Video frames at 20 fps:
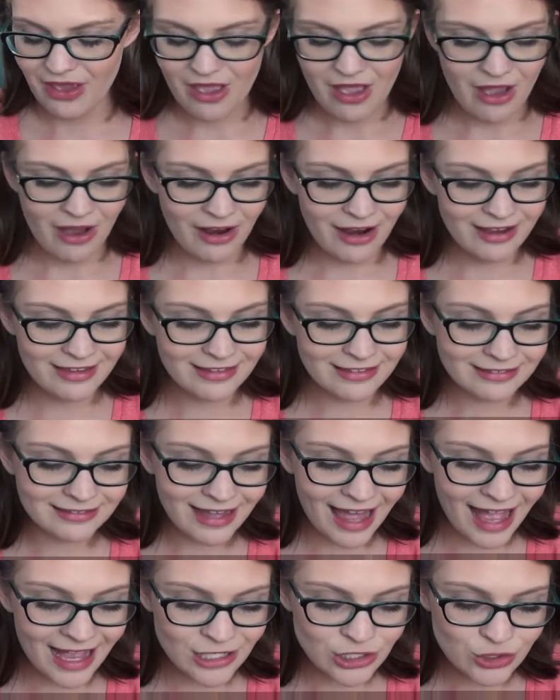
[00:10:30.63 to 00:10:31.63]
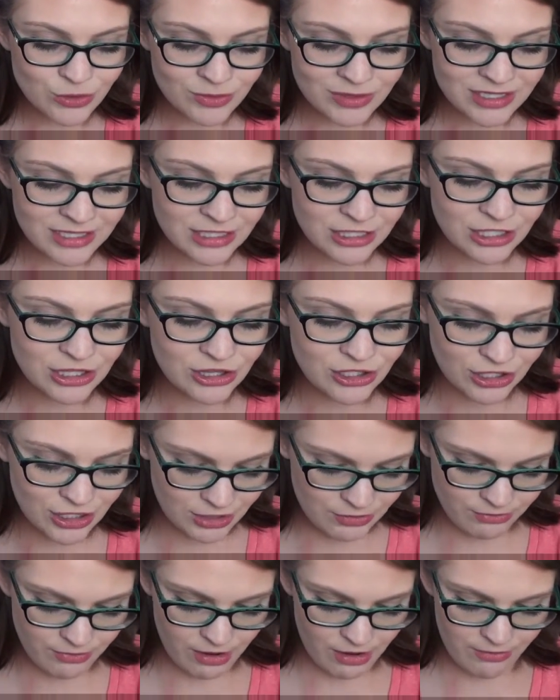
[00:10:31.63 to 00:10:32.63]
All right, and the last one in the
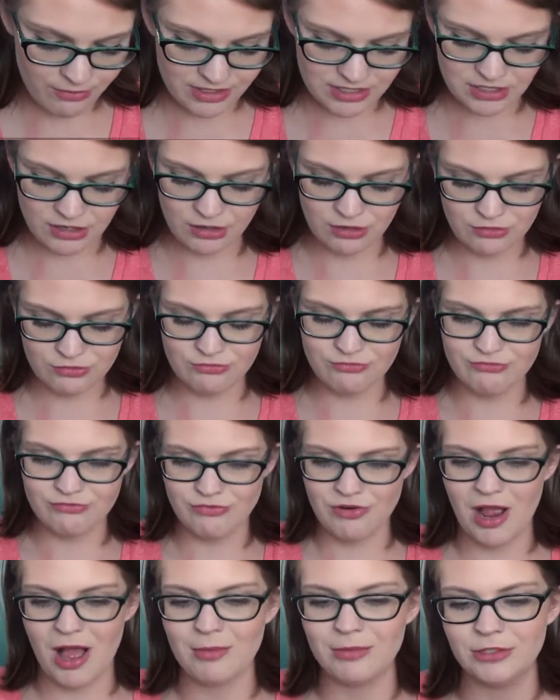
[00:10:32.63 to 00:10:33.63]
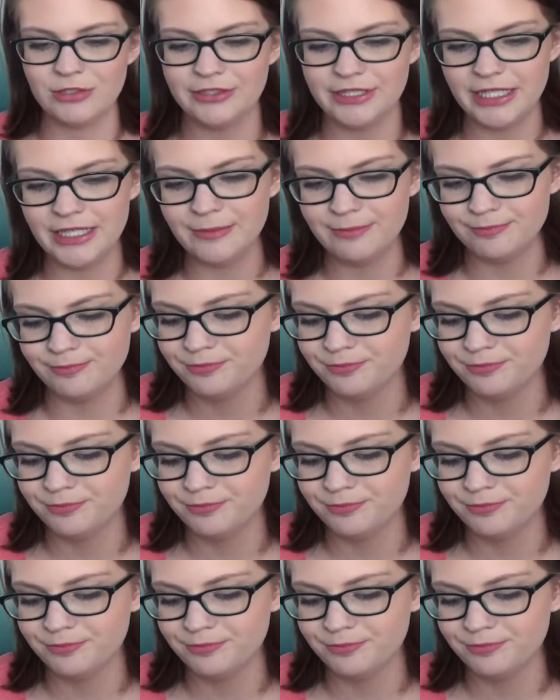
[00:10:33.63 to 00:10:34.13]
third row is called Robbery.